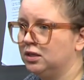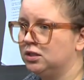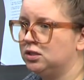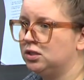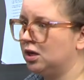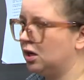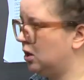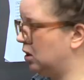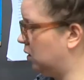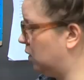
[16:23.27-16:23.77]

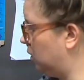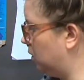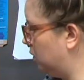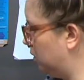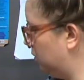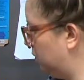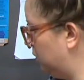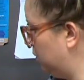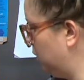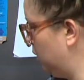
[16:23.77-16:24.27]

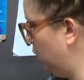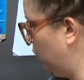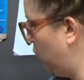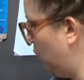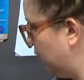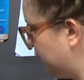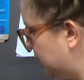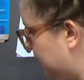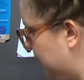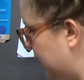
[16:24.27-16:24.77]
So
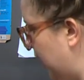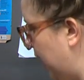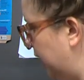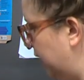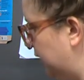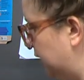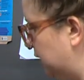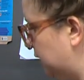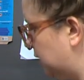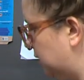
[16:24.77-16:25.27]
once that
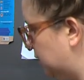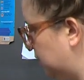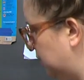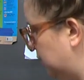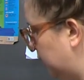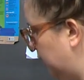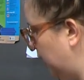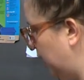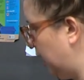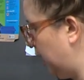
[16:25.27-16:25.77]
is
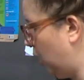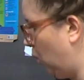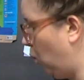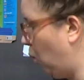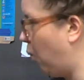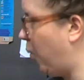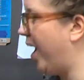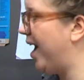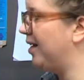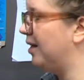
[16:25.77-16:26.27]

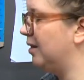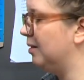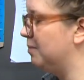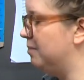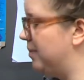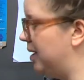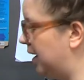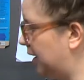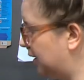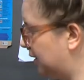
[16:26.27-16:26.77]
well
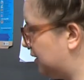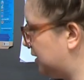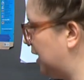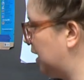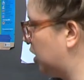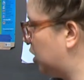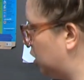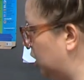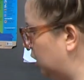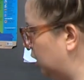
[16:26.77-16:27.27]
mixed
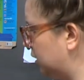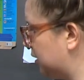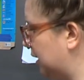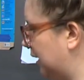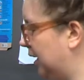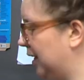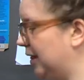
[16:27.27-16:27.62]
and cooked,